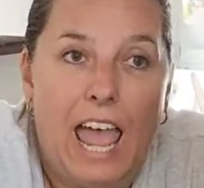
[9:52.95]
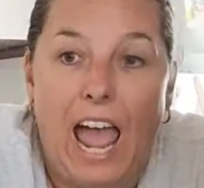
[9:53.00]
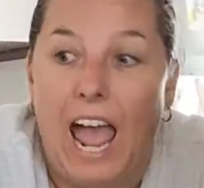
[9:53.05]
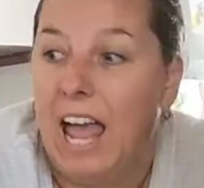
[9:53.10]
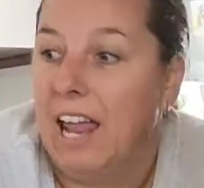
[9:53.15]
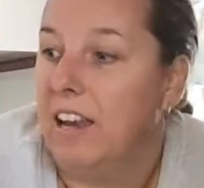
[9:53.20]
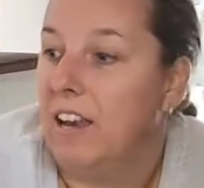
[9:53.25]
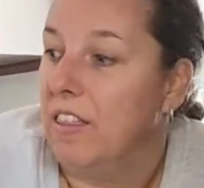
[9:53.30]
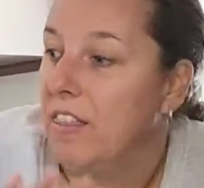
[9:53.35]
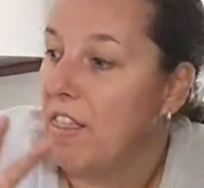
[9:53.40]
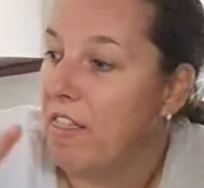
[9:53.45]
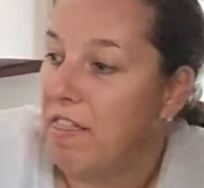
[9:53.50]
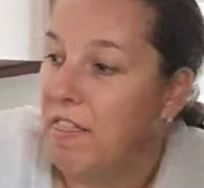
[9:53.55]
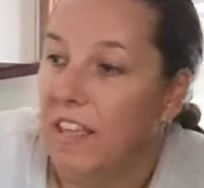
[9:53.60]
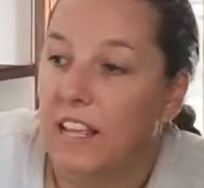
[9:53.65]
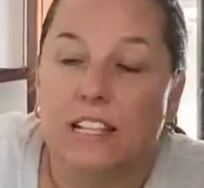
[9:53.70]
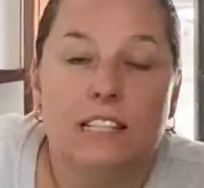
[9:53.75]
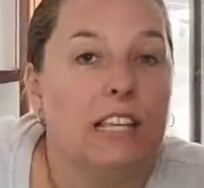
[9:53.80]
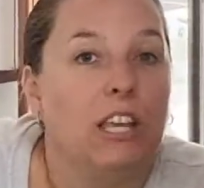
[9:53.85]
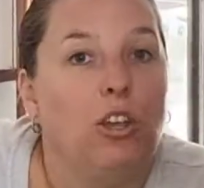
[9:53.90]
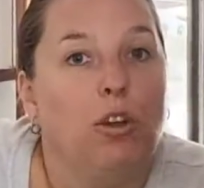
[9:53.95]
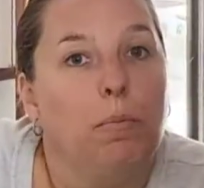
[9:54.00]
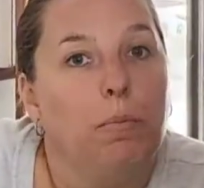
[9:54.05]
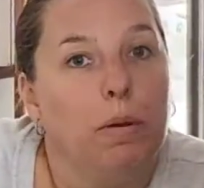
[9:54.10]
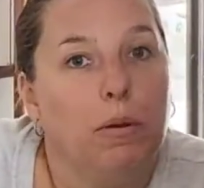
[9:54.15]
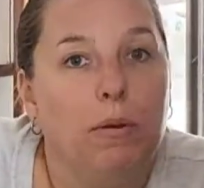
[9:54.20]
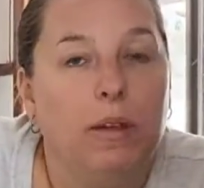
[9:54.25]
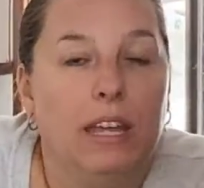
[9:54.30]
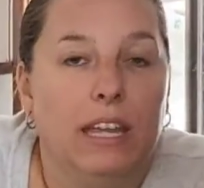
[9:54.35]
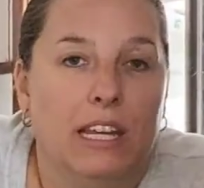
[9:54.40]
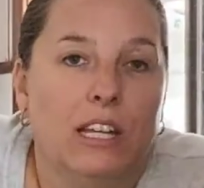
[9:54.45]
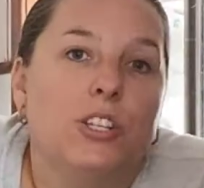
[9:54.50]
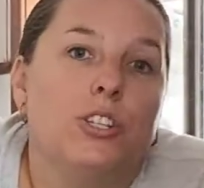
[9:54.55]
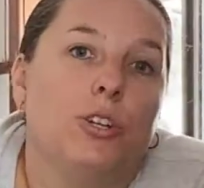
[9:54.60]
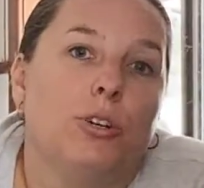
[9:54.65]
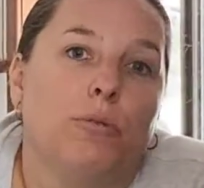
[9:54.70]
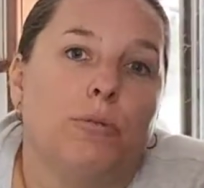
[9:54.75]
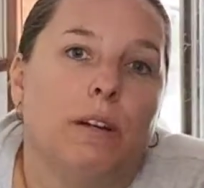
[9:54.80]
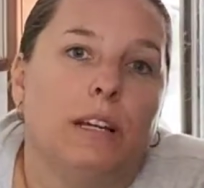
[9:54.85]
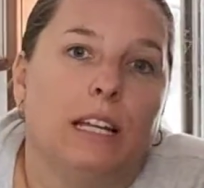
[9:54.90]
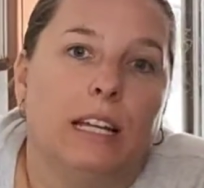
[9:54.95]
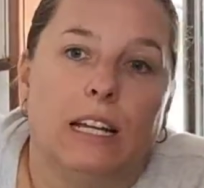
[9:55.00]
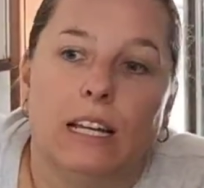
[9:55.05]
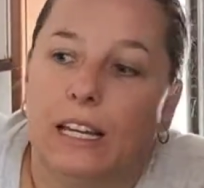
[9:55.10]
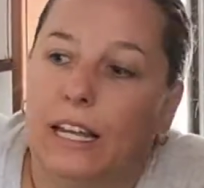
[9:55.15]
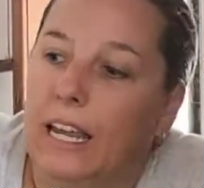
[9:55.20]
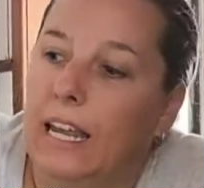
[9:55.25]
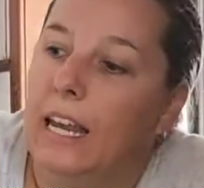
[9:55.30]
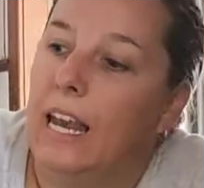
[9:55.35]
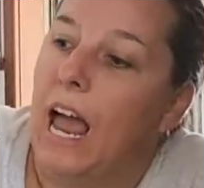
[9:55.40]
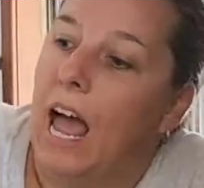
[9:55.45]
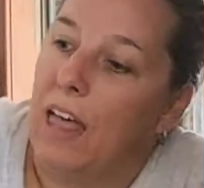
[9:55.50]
and the things that you're milking into really clean,